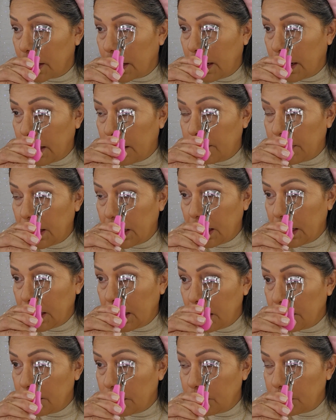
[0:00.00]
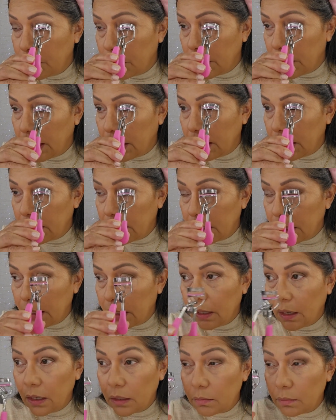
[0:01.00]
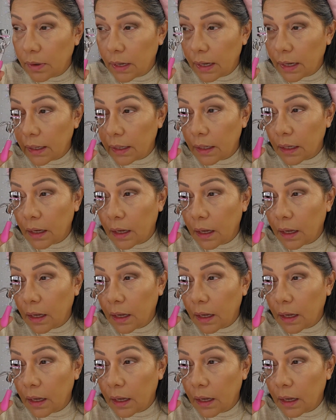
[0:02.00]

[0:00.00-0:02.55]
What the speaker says: I am not gonna even put anything on my